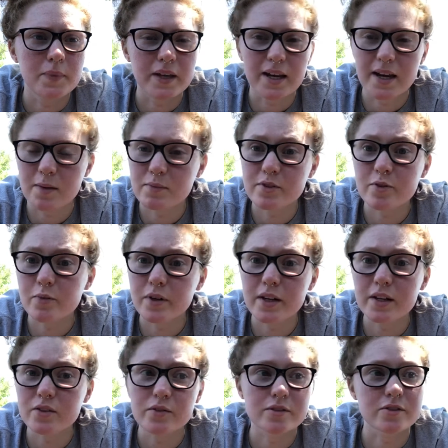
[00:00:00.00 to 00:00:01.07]
it, I'm still
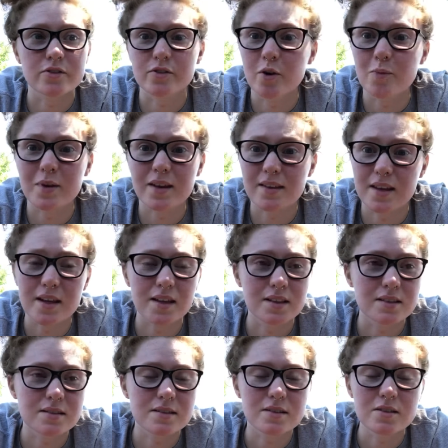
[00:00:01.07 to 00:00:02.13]
working towards so many
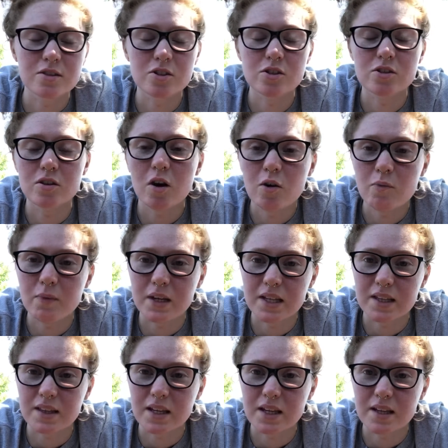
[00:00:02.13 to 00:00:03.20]
things, so
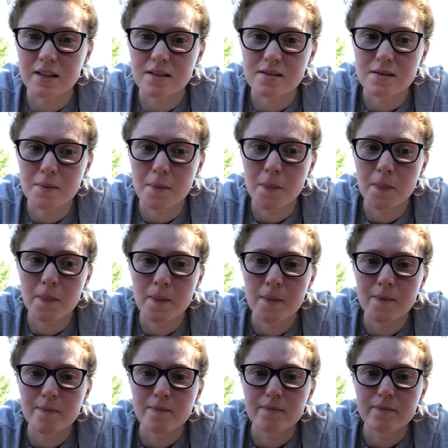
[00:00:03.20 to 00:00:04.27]
many things.
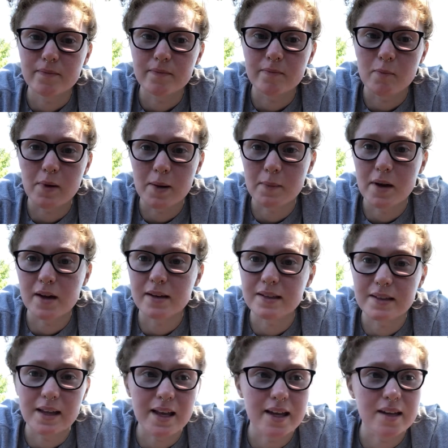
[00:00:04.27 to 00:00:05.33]
But I'm not going to
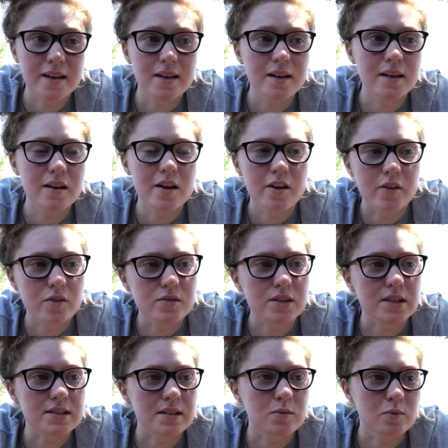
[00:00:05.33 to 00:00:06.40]
let those
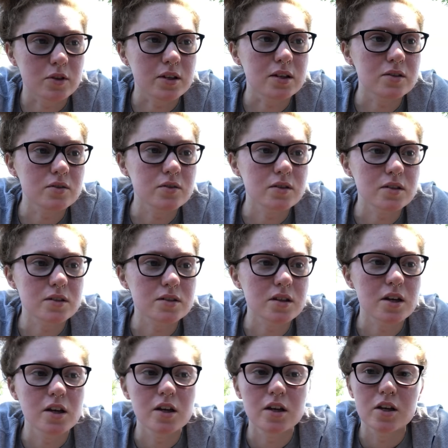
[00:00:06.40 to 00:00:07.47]
things that I'm working towards
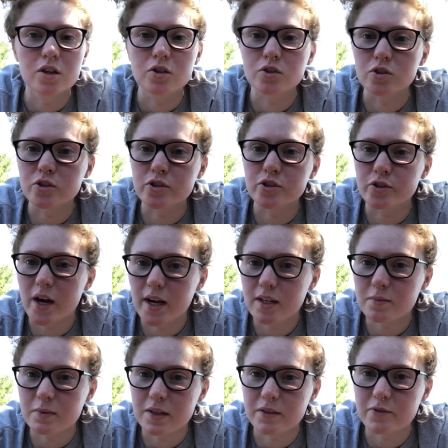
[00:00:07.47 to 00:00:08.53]

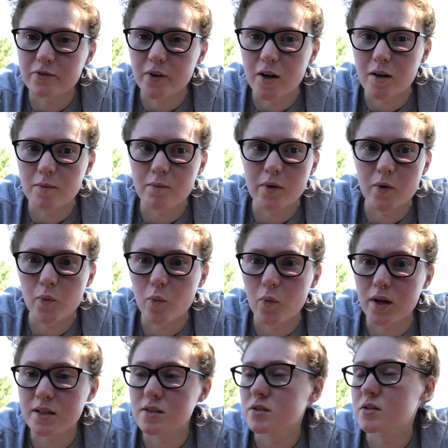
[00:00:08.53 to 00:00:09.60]
distract me from
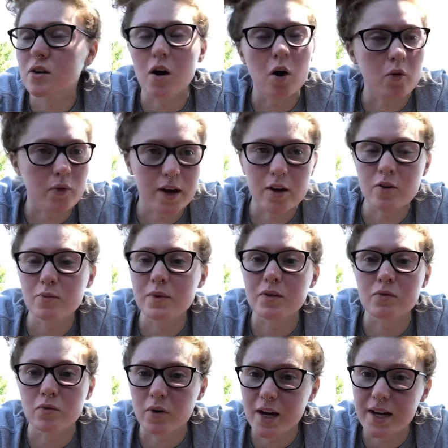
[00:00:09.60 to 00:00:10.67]
what's around me
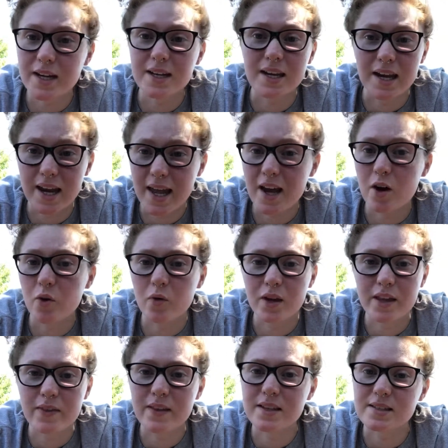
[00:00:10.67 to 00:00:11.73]
right now
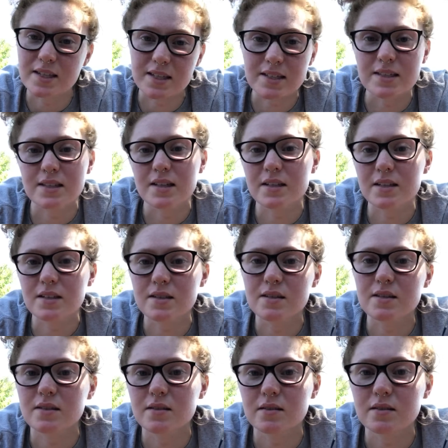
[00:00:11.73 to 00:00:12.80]
in this
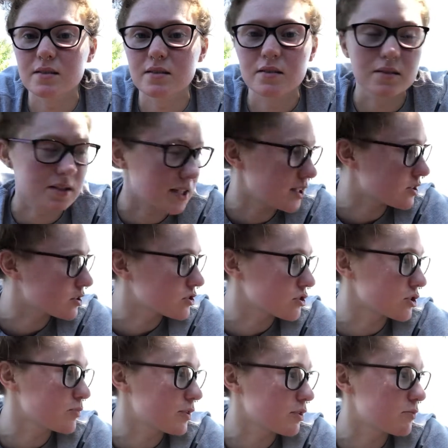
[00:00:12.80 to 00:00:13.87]
instance. Yeah, Ginger,
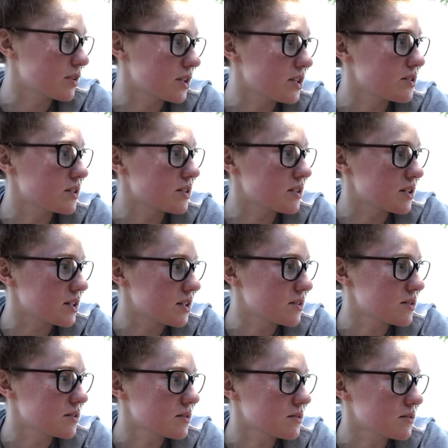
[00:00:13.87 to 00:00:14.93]
you better be listening to
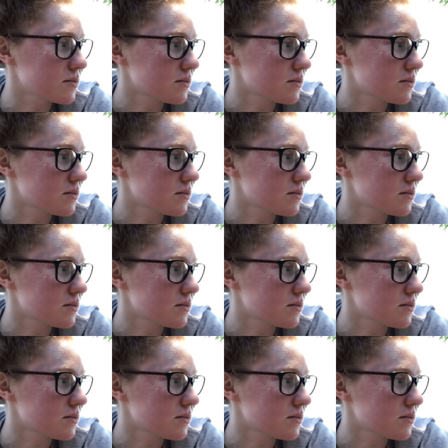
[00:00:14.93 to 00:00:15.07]
this.